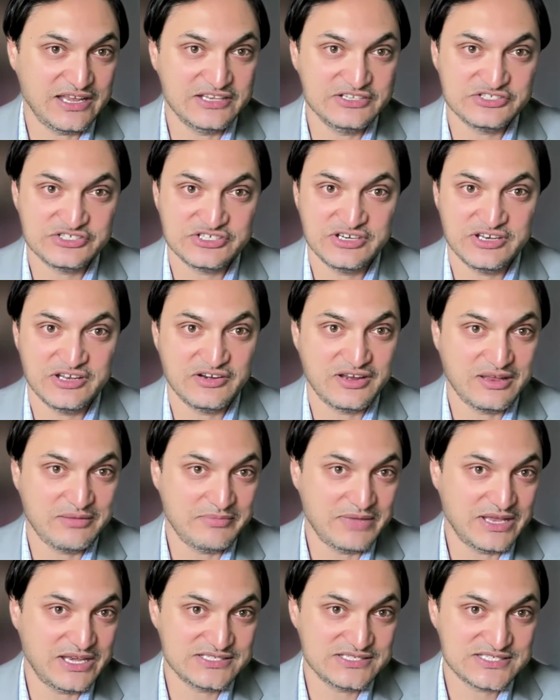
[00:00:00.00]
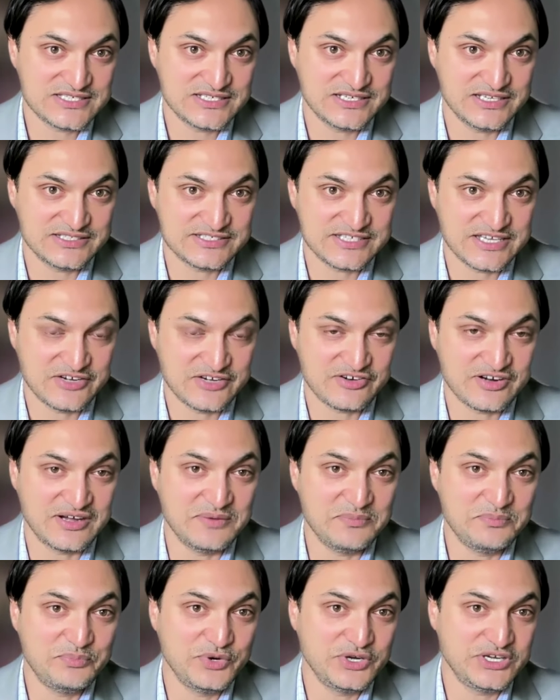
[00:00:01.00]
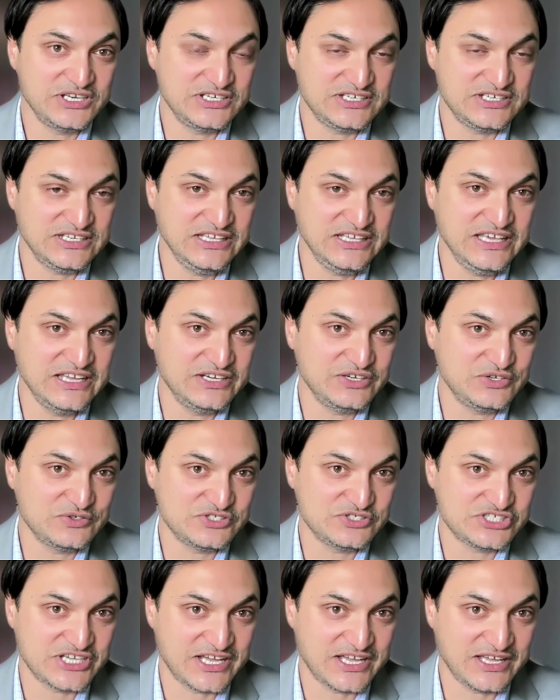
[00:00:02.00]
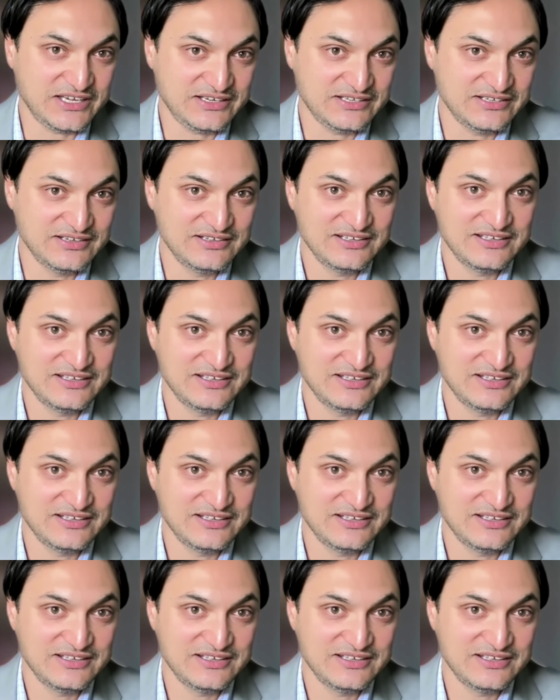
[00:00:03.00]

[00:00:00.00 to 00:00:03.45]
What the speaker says: engineering, medicine, etc., put a T into chat.